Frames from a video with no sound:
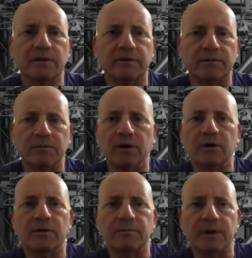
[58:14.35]
even
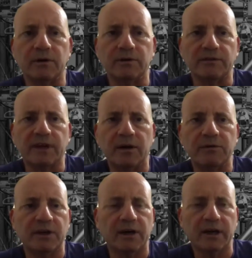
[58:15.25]
more because now
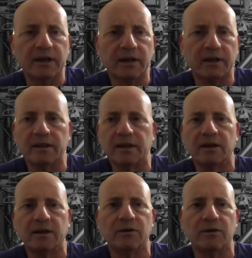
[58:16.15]
DRA can
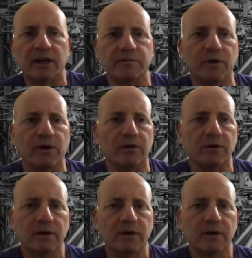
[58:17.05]
uh, collect more